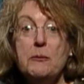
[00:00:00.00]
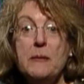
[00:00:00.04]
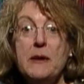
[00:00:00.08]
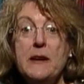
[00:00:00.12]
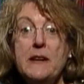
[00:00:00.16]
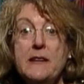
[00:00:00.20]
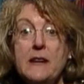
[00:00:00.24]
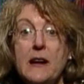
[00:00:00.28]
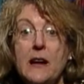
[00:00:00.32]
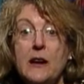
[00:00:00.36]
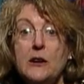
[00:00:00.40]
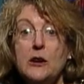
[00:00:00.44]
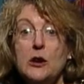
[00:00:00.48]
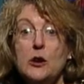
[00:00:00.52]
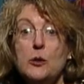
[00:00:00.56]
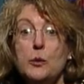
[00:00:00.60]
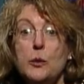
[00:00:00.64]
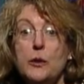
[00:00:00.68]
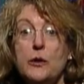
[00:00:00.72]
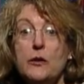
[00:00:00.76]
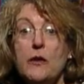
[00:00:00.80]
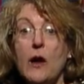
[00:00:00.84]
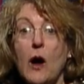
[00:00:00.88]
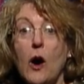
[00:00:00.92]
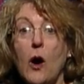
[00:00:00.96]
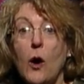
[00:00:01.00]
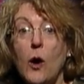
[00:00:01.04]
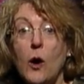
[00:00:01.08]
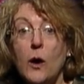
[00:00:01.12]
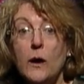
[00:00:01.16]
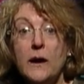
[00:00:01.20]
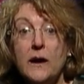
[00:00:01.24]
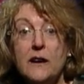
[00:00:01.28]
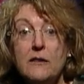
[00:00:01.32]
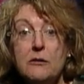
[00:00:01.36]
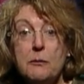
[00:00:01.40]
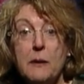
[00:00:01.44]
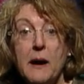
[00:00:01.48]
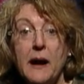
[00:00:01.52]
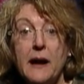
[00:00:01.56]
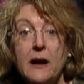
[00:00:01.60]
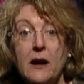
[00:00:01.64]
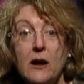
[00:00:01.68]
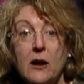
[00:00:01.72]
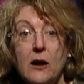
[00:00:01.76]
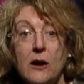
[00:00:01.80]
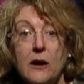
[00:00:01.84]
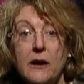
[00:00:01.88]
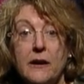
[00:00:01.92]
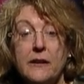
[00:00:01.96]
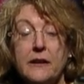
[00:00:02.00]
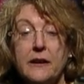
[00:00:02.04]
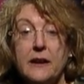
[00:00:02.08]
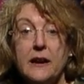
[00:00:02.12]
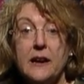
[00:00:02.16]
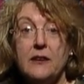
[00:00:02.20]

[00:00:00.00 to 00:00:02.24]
me tell you with all of my heart,